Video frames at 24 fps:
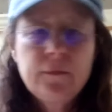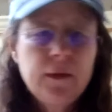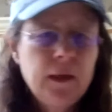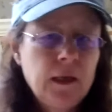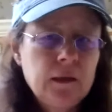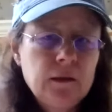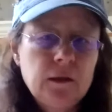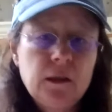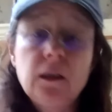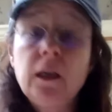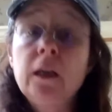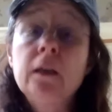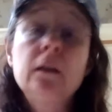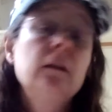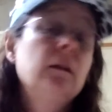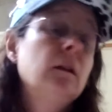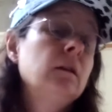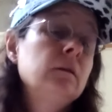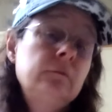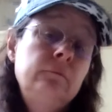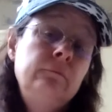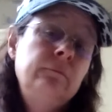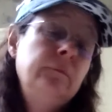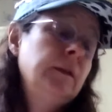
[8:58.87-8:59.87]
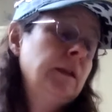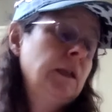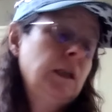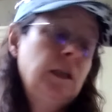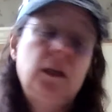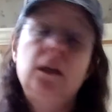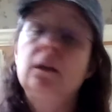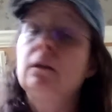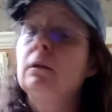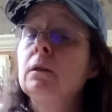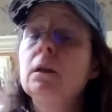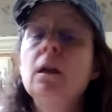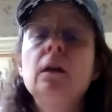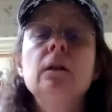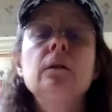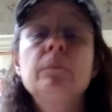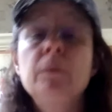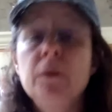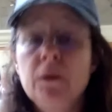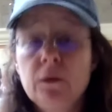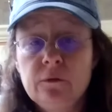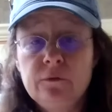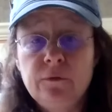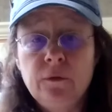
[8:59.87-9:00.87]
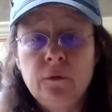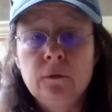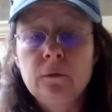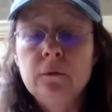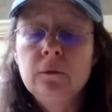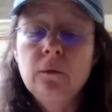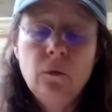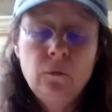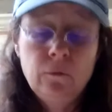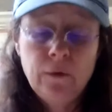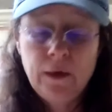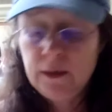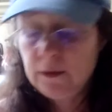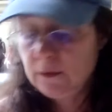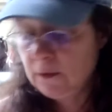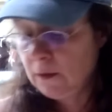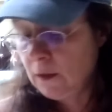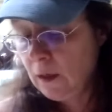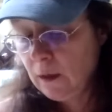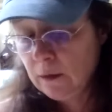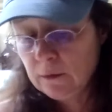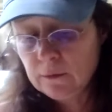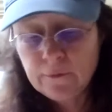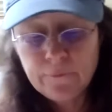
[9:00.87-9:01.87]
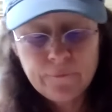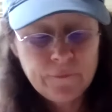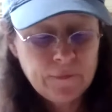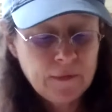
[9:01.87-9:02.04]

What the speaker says: and it'll look beautiful when it's done.